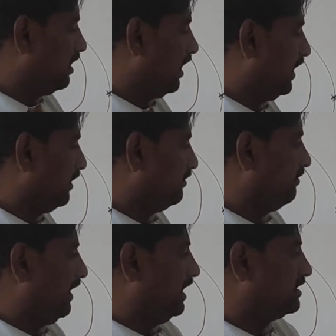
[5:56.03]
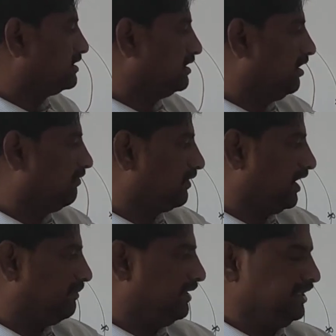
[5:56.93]
And the valence of
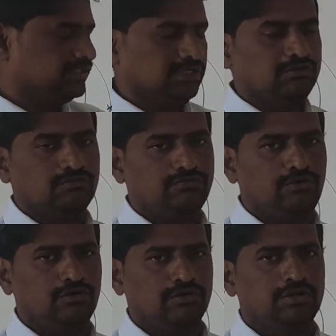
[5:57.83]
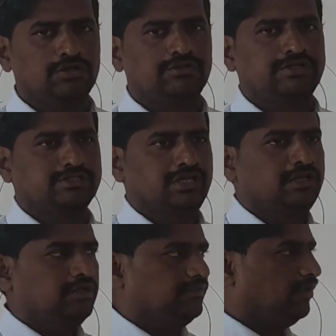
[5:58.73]
carbon is a 4. That is the